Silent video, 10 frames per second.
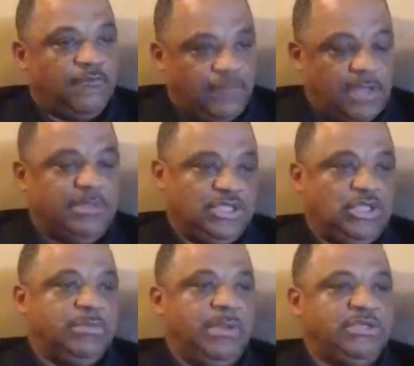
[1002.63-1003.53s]
let
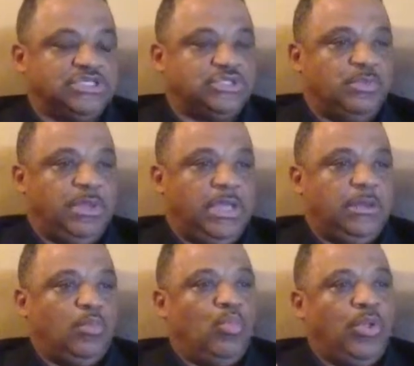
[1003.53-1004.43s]
me just do me.
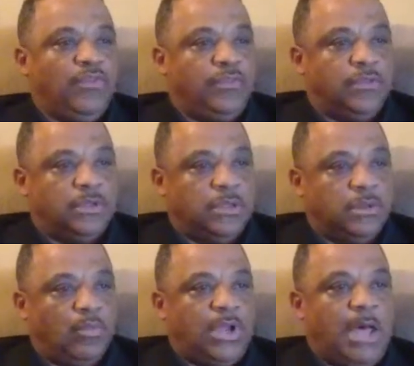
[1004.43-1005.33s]

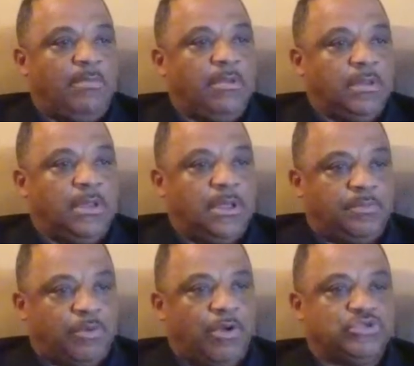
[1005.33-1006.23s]
When I'm
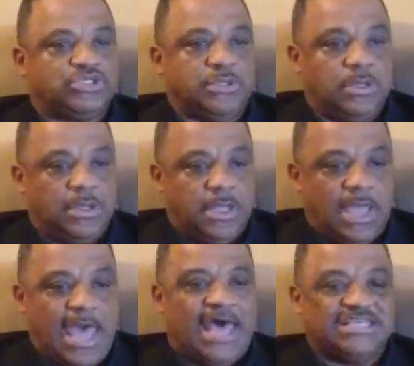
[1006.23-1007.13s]
approached,
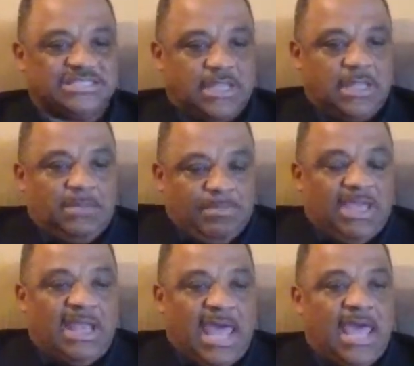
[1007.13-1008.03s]
asked and
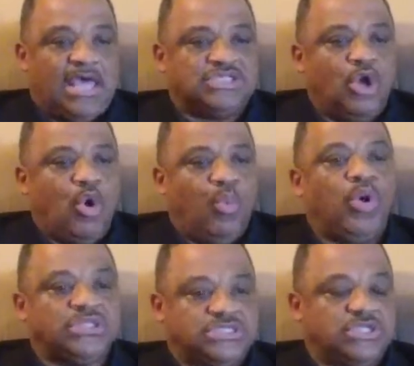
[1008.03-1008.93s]
being asked,
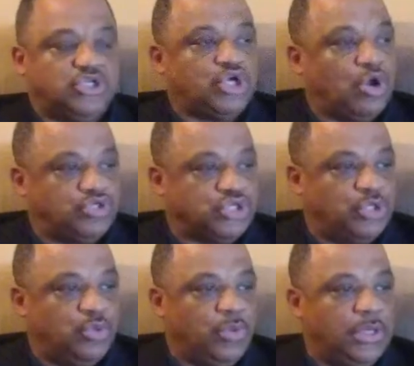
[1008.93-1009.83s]
what's the church
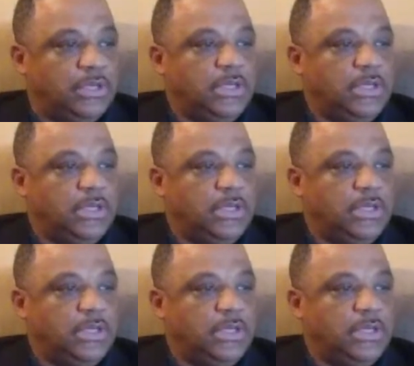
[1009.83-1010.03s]
doing?